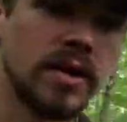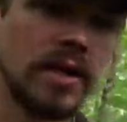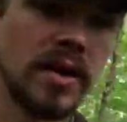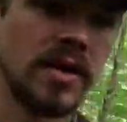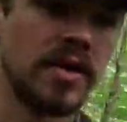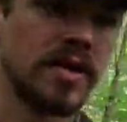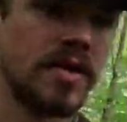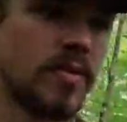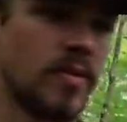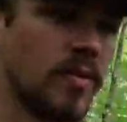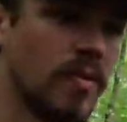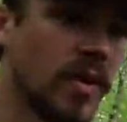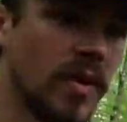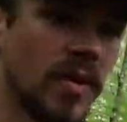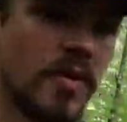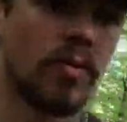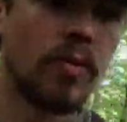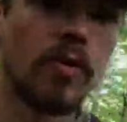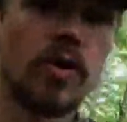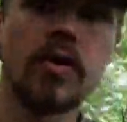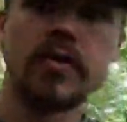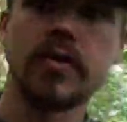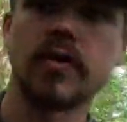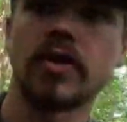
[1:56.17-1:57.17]
It's
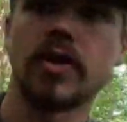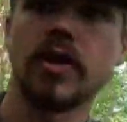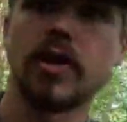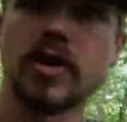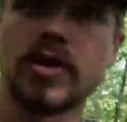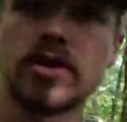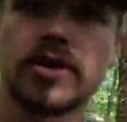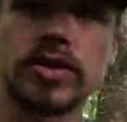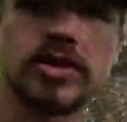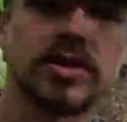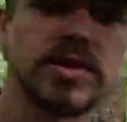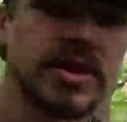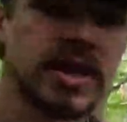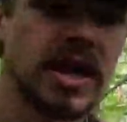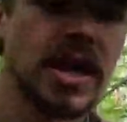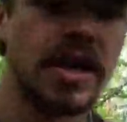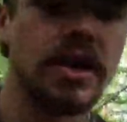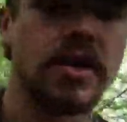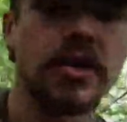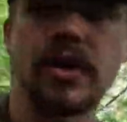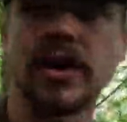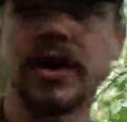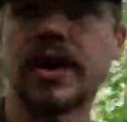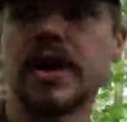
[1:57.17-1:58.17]
more of a larger
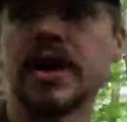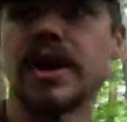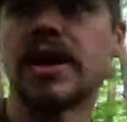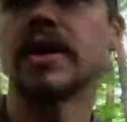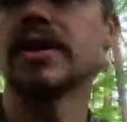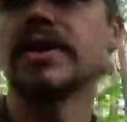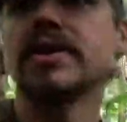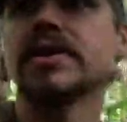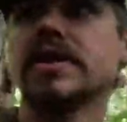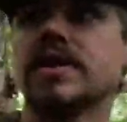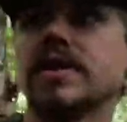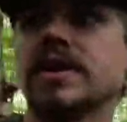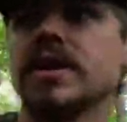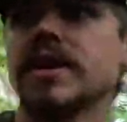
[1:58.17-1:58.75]
saddle, I guess.